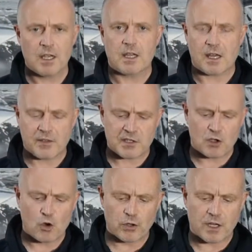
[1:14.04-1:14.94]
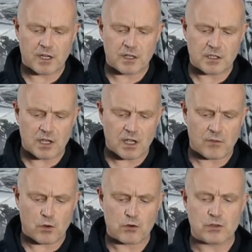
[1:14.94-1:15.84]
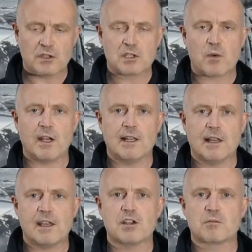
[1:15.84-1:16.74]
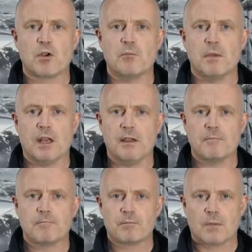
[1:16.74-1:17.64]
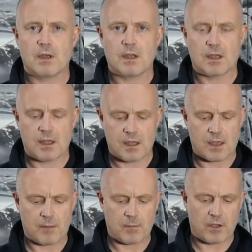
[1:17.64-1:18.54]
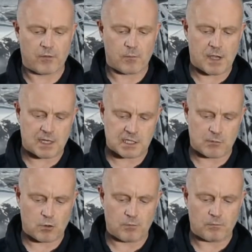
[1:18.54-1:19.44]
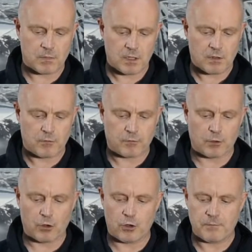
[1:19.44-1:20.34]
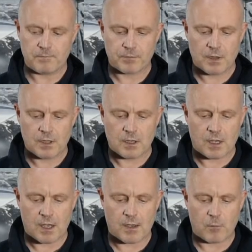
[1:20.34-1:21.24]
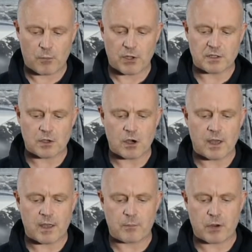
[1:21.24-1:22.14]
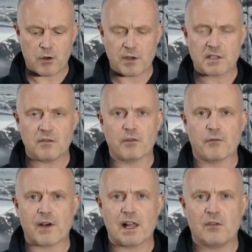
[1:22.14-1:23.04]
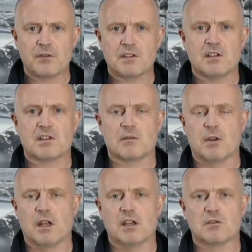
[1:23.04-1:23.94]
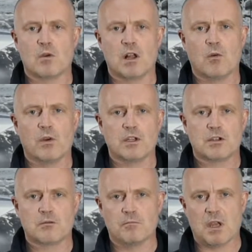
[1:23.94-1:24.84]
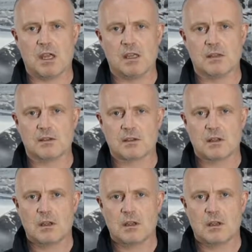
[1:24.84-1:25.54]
Now this gun can achieve 120 litres per minute of a maximum flow, but it's got a progressive valve system in it as well, which means